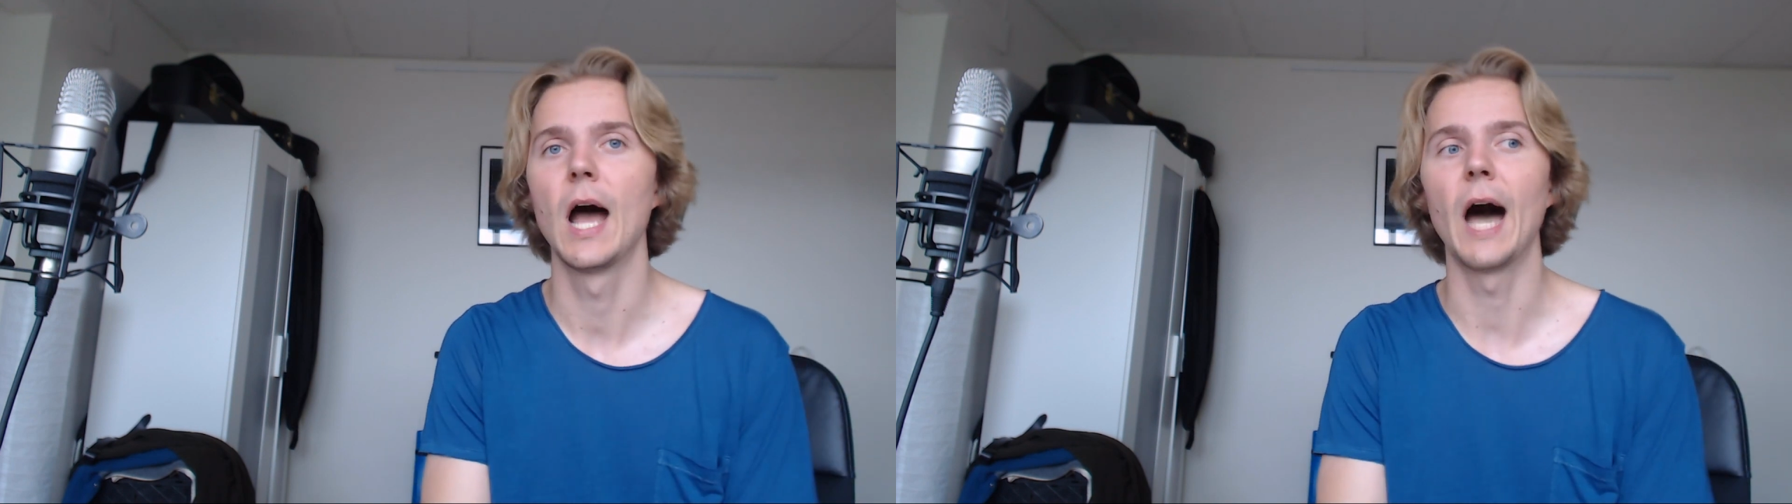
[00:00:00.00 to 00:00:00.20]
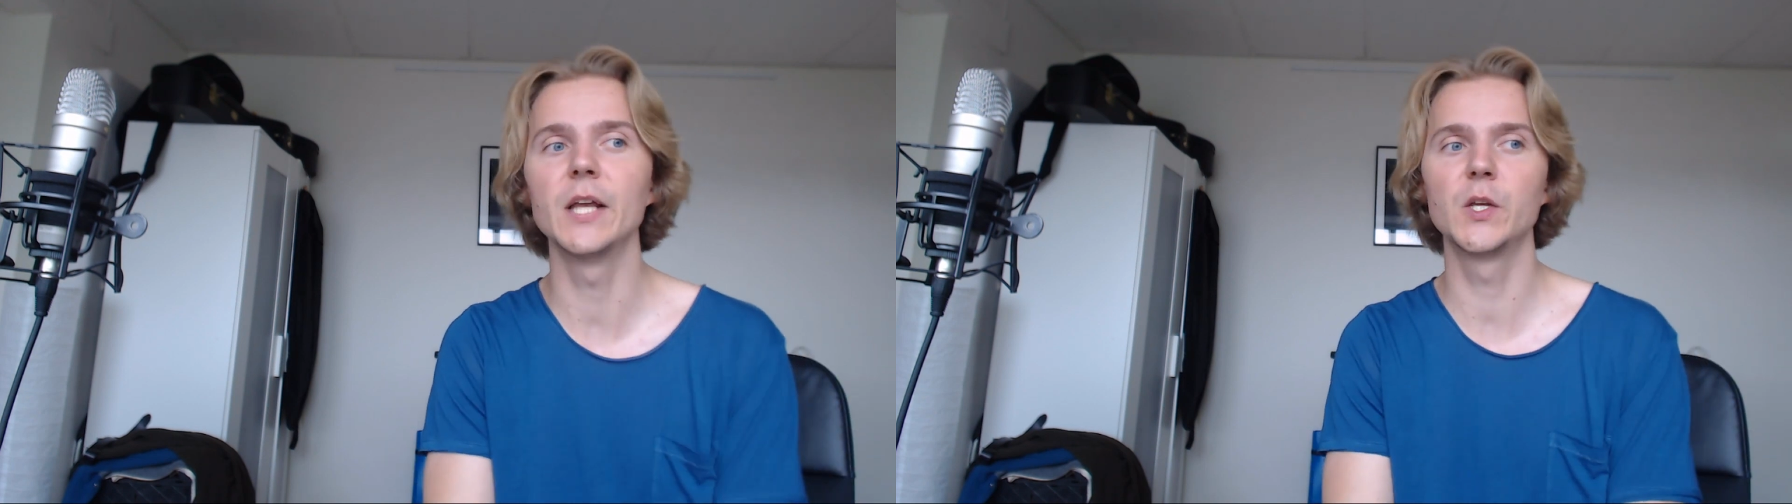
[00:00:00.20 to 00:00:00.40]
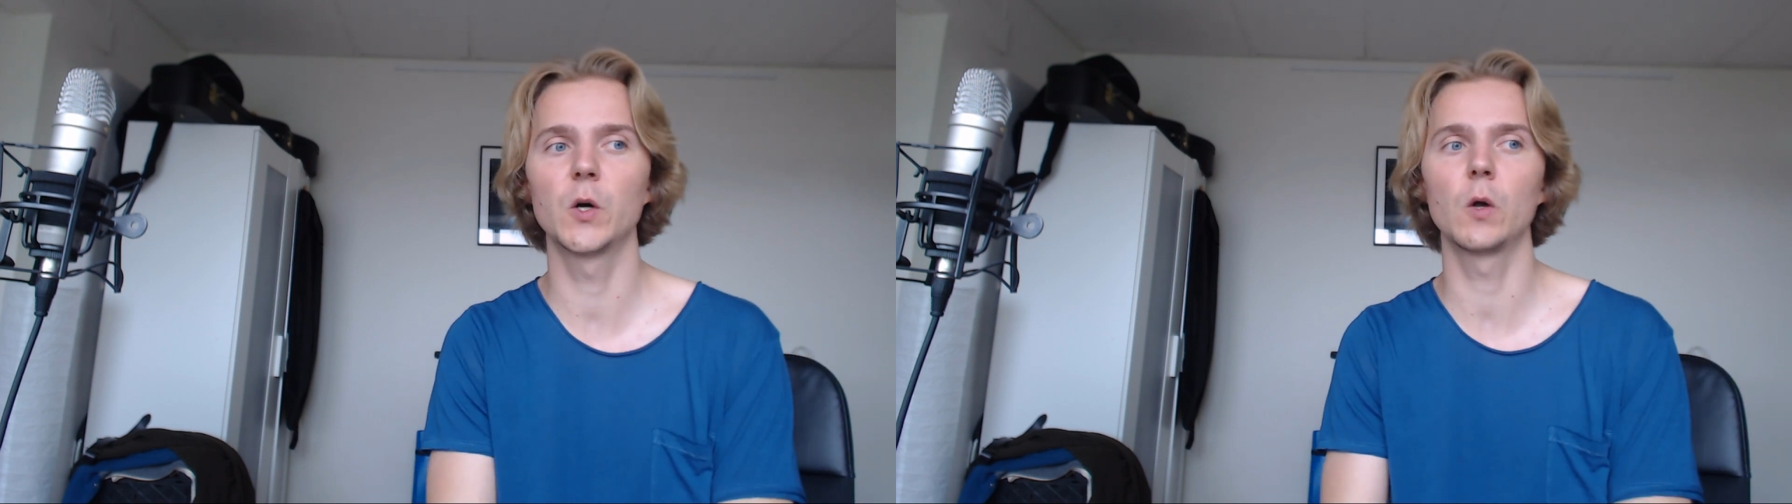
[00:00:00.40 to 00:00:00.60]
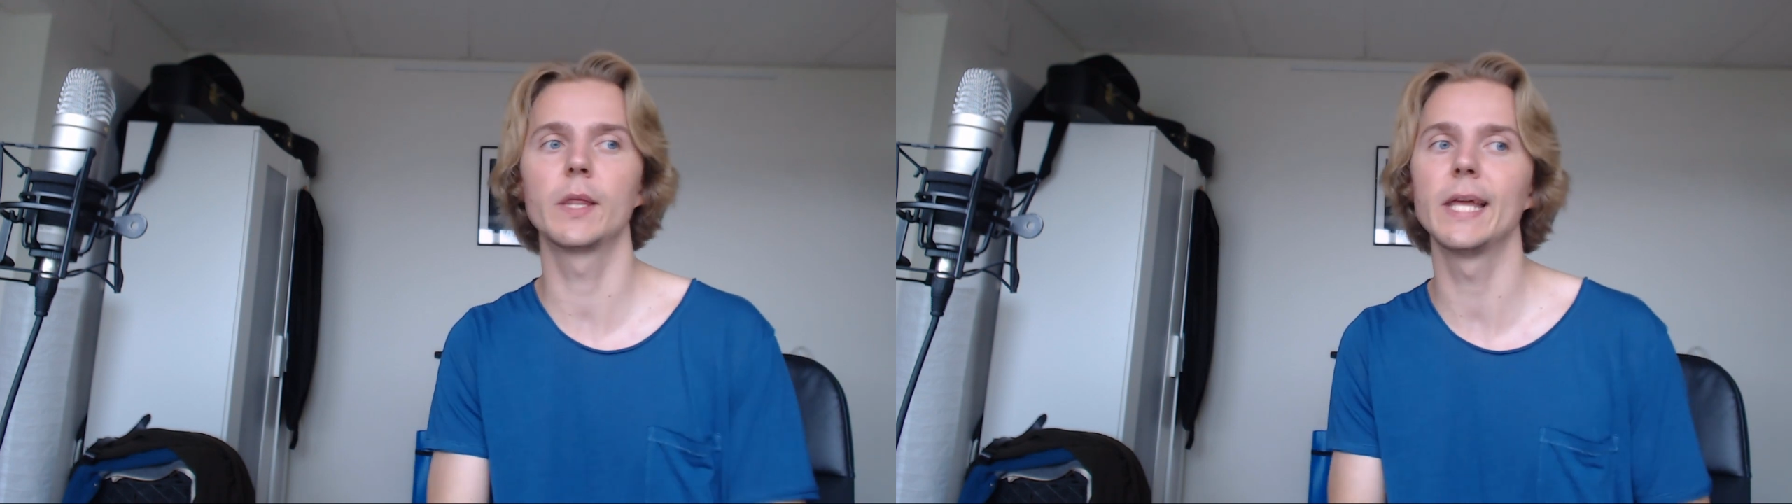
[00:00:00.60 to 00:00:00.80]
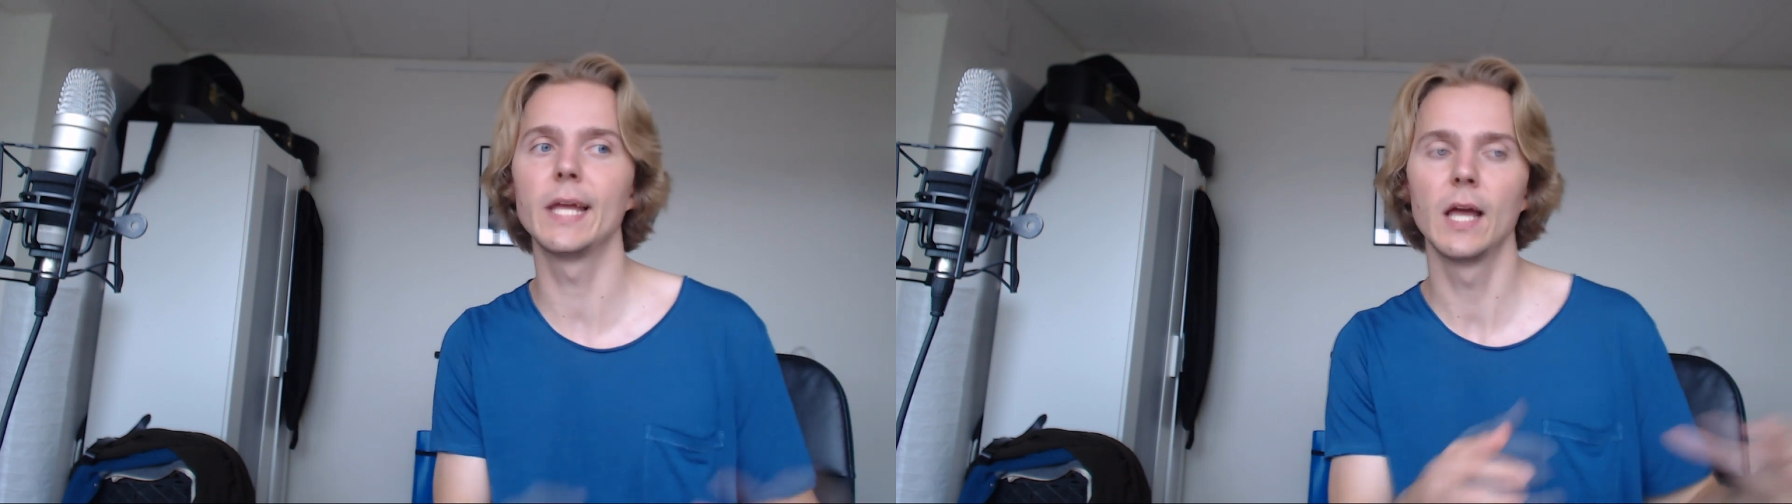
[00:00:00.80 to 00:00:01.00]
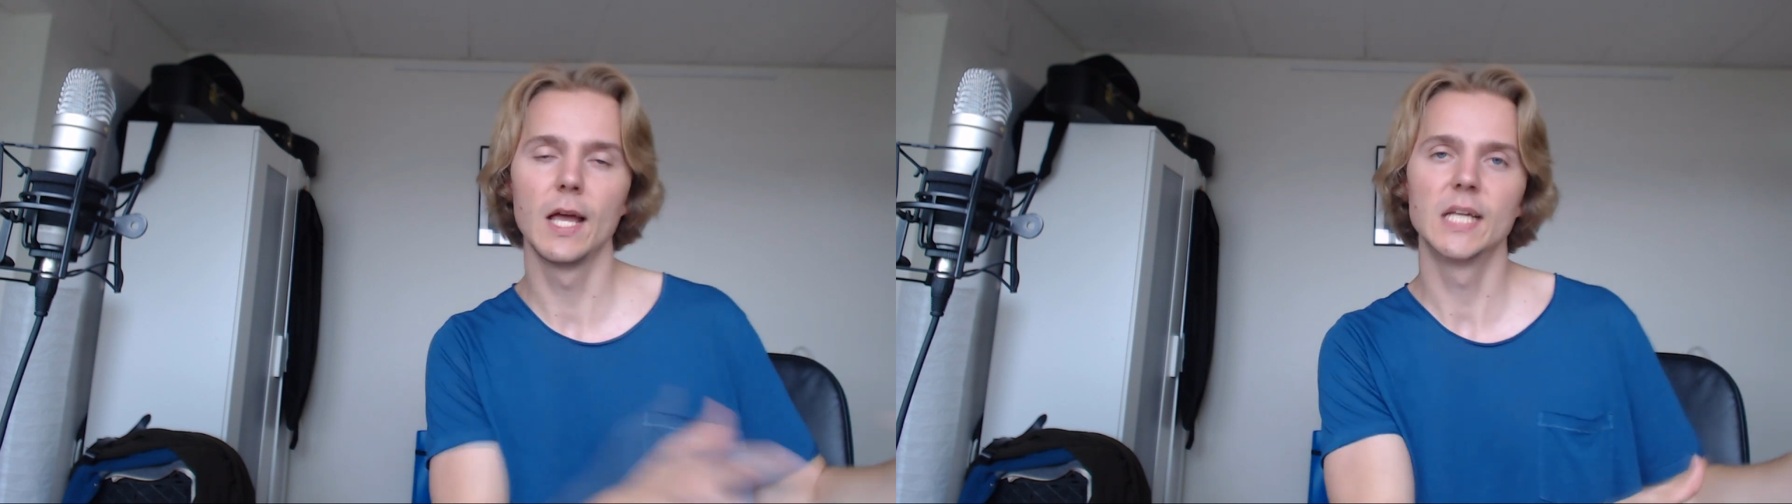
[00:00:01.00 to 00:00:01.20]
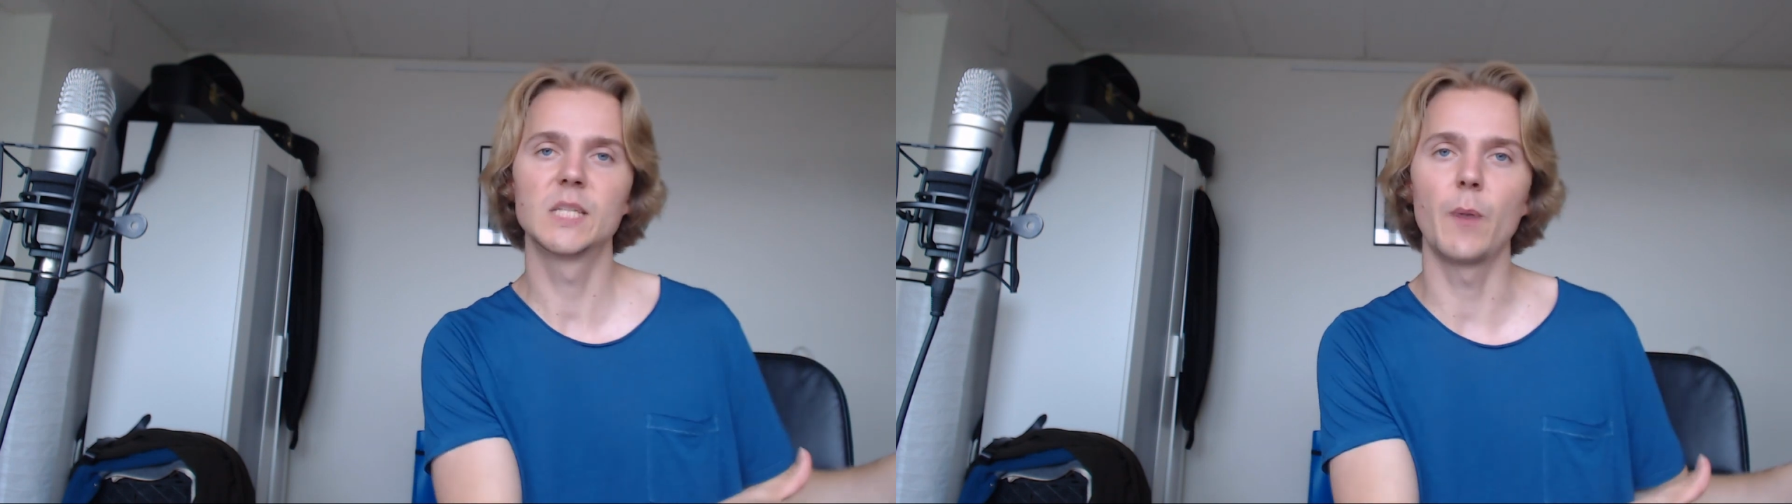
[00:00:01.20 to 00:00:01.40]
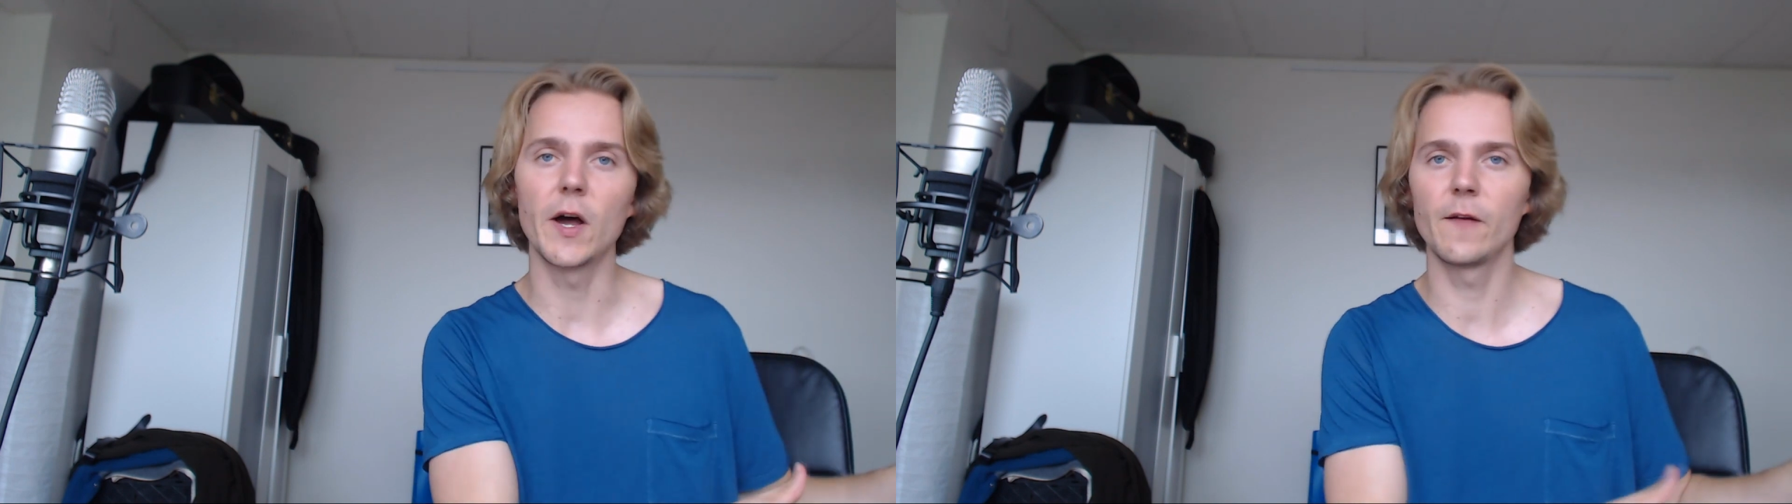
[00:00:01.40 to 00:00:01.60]
I do all the
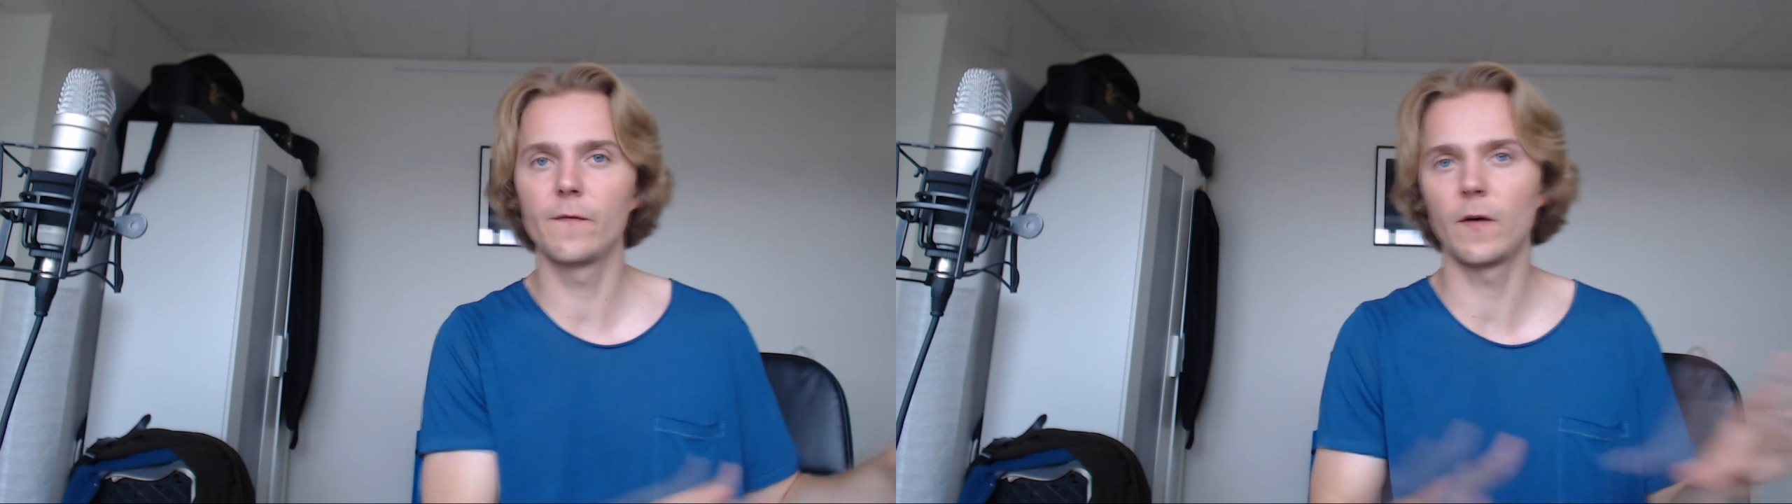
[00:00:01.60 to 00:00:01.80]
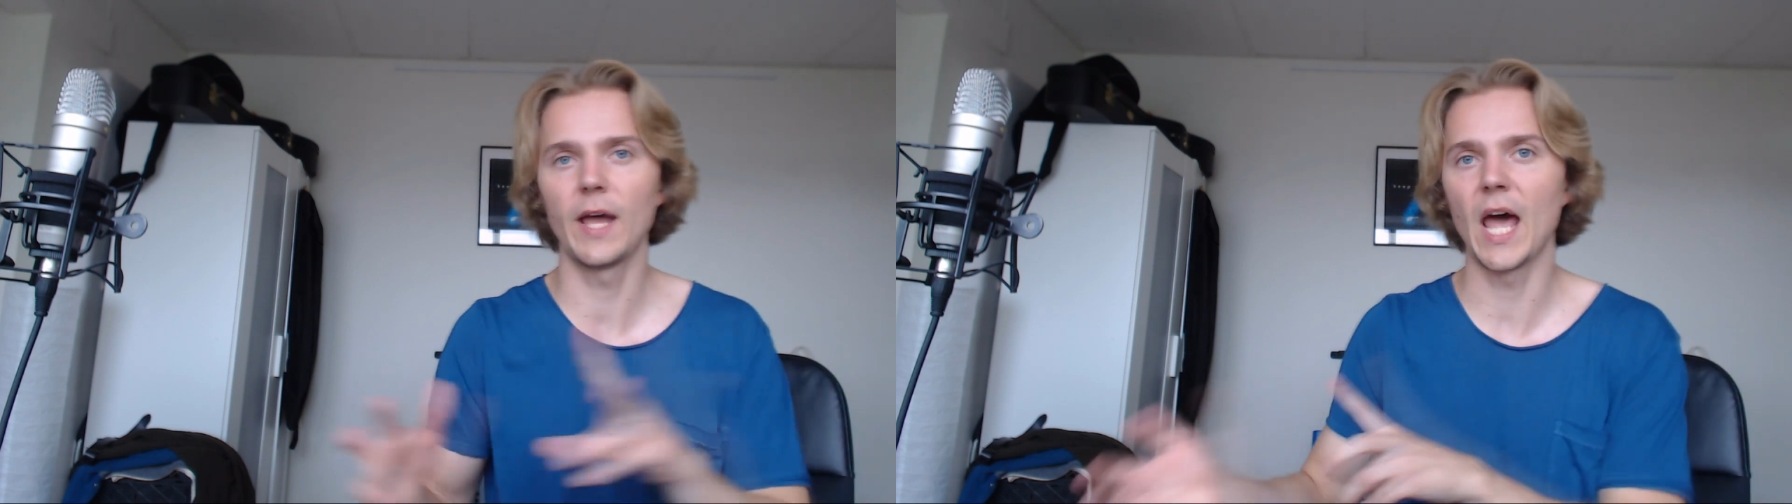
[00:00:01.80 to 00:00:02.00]
Spotify,